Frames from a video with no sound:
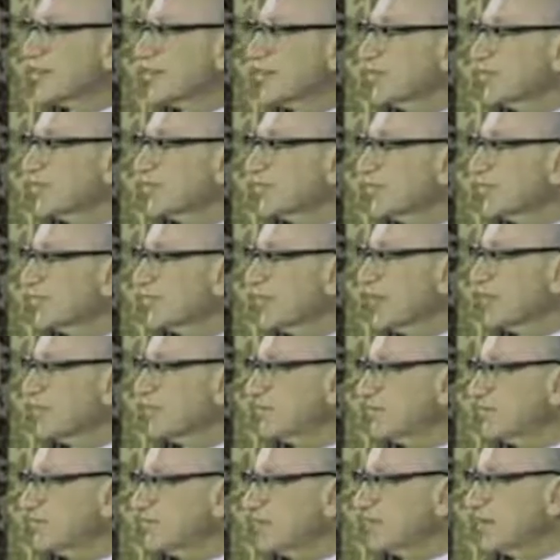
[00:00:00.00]
Close to
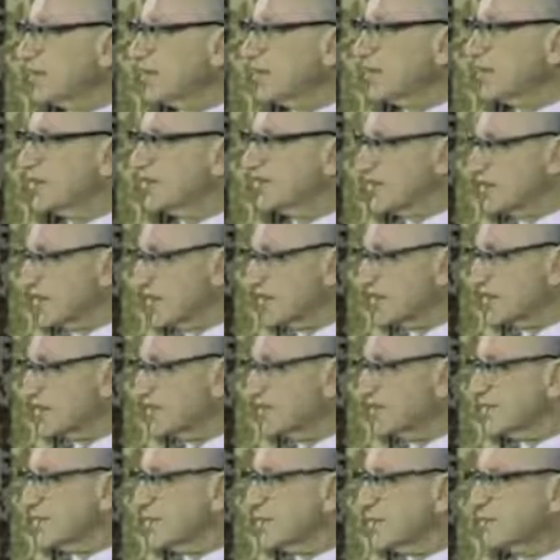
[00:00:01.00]

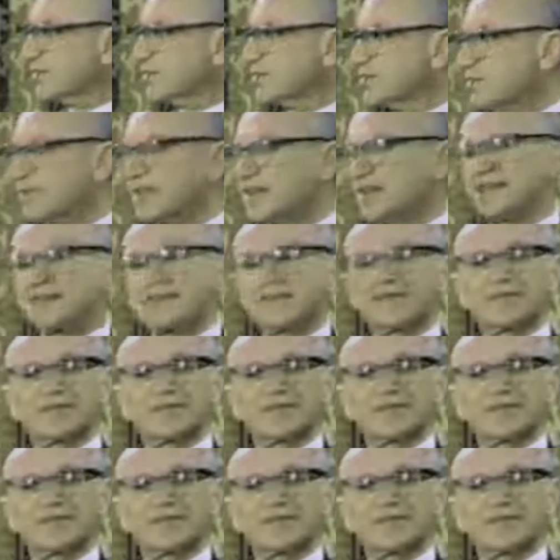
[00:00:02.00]
6% of